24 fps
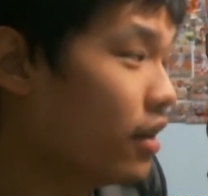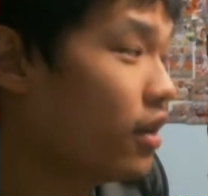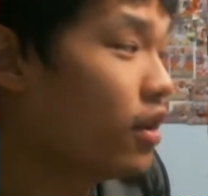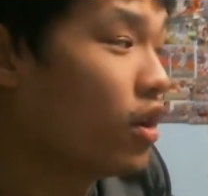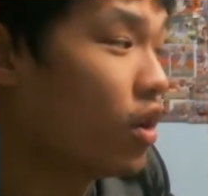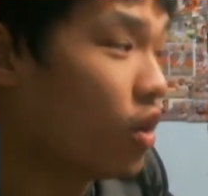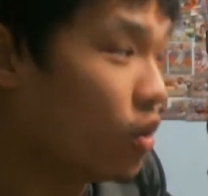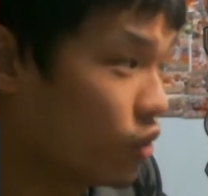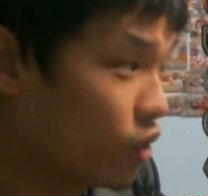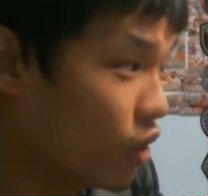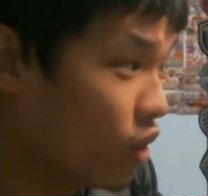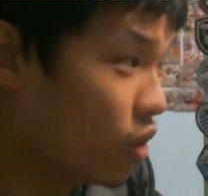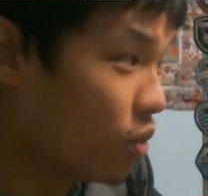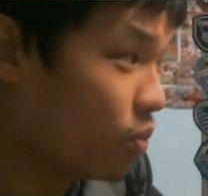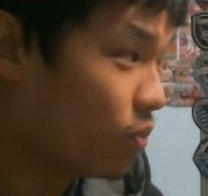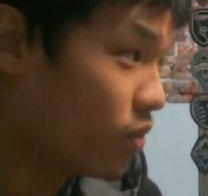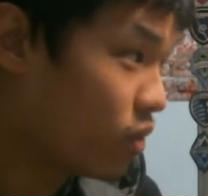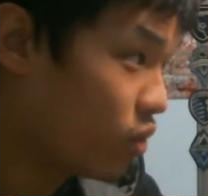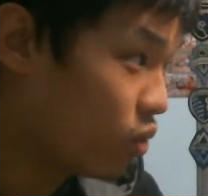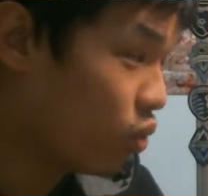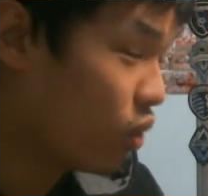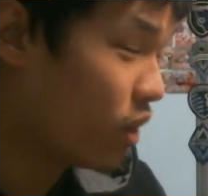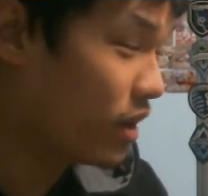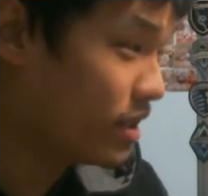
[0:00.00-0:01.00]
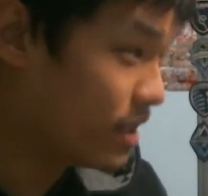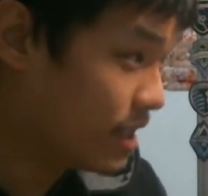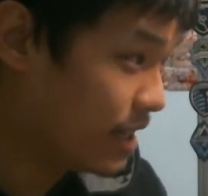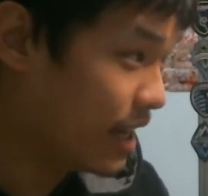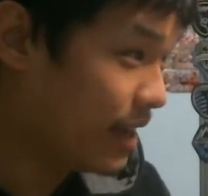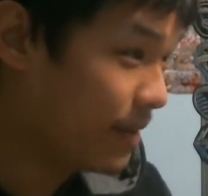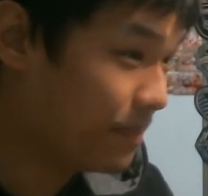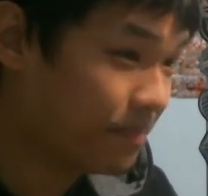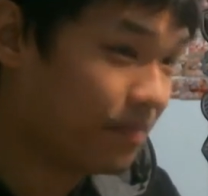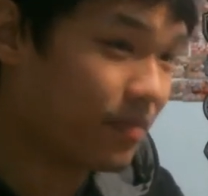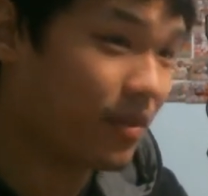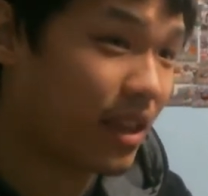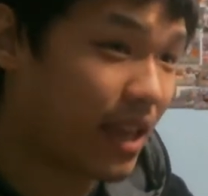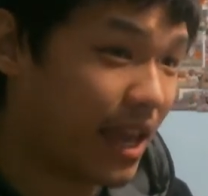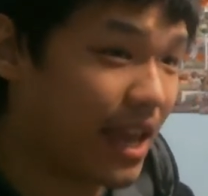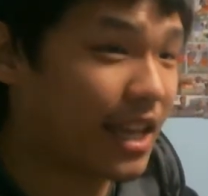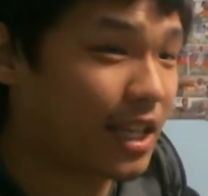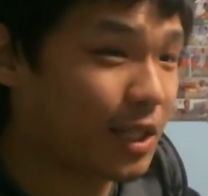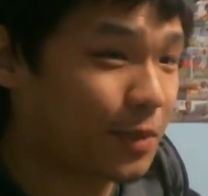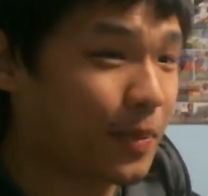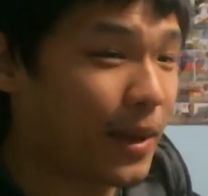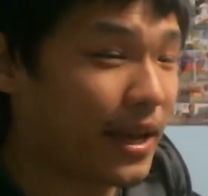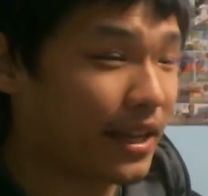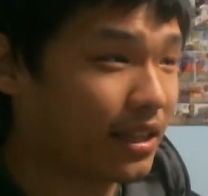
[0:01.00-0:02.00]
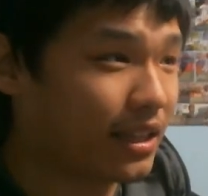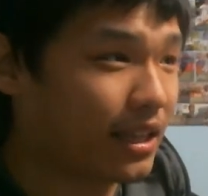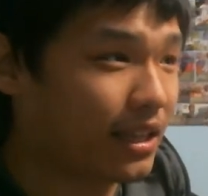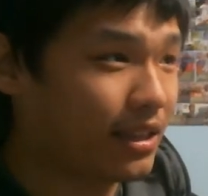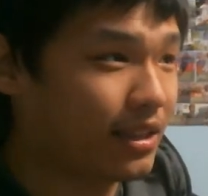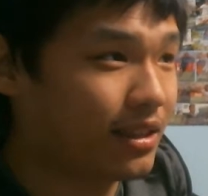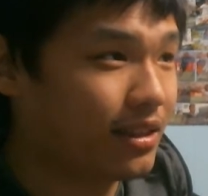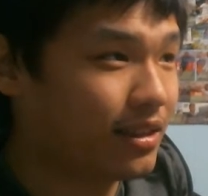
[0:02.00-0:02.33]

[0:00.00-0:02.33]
Although one team expected